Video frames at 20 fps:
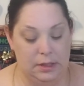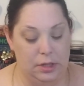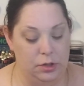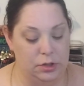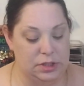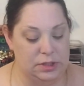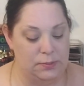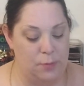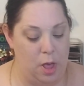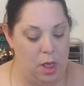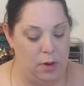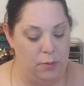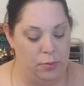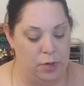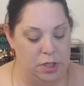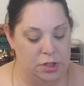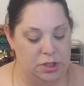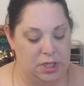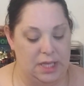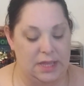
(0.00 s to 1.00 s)
little smaller
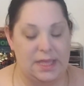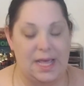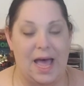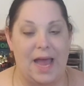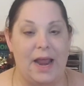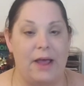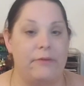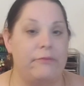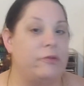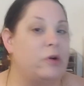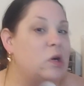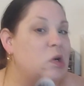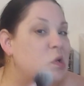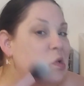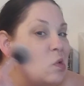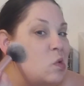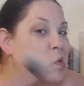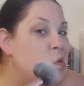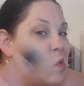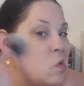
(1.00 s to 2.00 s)
brush like that at
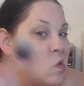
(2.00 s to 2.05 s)
first